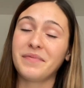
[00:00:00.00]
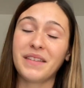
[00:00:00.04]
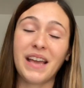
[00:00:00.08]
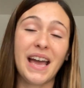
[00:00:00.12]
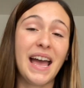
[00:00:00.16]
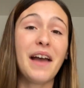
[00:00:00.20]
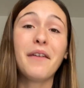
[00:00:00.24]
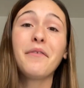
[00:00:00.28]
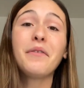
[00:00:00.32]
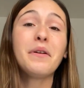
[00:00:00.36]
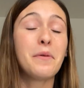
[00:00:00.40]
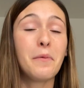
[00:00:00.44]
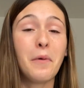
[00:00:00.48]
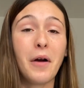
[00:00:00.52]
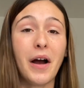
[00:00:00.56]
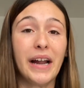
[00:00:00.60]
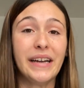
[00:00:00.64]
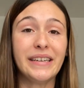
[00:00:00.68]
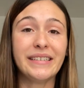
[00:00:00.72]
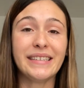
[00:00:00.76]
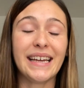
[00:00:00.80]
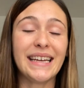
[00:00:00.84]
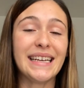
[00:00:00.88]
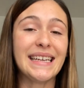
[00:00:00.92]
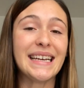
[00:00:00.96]

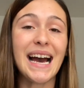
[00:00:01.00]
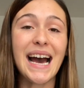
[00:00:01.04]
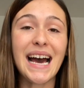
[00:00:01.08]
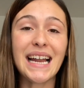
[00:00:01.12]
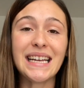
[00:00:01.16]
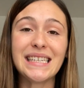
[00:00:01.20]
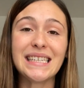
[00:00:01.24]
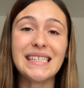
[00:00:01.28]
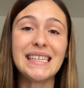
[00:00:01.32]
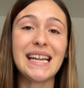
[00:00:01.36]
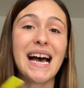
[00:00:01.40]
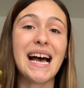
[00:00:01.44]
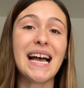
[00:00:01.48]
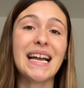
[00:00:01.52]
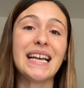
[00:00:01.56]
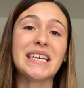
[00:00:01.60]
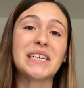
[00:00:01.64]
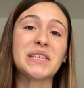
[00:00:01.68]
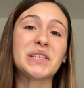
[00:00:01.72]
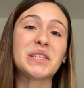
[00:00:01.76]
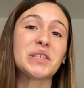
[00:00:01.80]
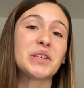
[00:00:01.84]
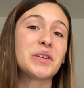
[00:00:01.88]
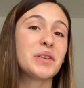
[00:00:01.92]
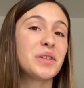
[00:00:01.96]
everyone. Like God did not
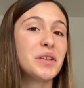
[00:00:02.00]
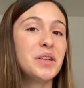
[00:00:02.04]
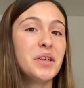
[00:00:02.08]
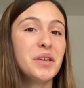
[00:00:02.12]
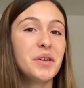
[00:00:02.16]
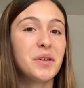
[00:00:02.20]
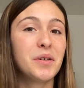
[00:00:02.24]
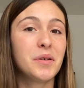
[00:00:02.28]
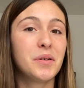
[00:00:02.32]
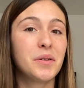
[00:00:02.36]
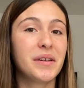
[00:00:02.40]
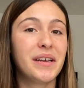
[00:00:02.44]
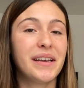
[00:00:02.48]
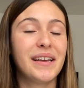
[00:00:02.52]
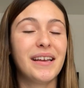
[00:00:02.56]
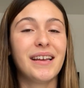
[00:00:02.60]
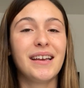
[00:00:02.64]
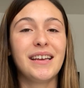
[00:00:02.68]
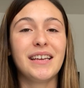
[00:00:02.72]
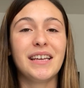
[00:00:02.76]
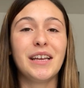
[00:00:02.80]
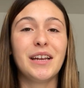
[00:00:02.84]
exclude,